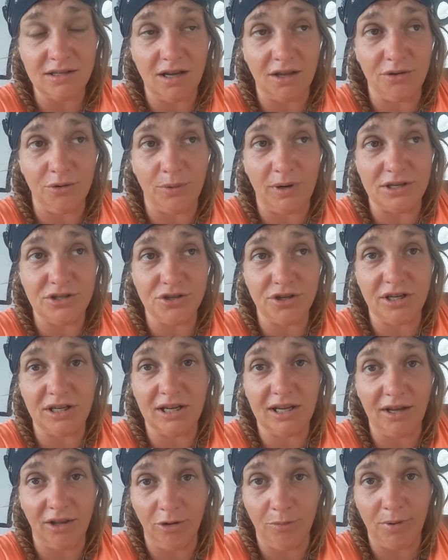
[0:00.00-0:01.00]
Otherwise, you're going
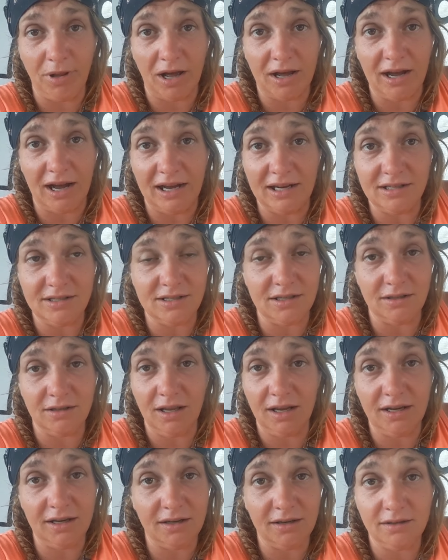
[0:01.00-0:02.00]
to kill a block of ice in
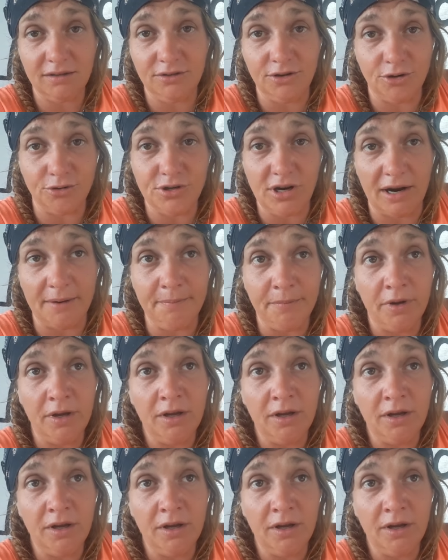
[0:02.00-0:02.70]
like no time.